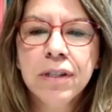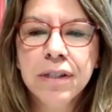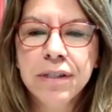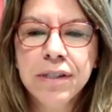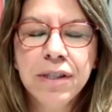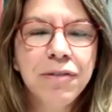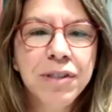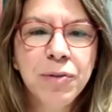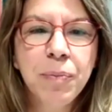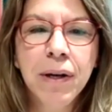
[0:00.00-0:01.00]
and so
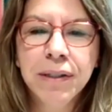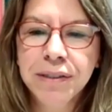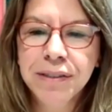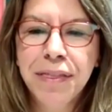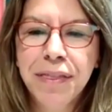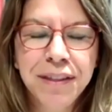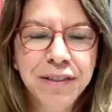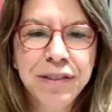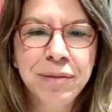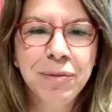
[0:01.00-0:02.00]
inspired.
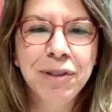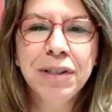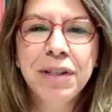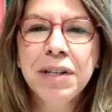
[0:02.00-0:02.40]
Thank you, Simone.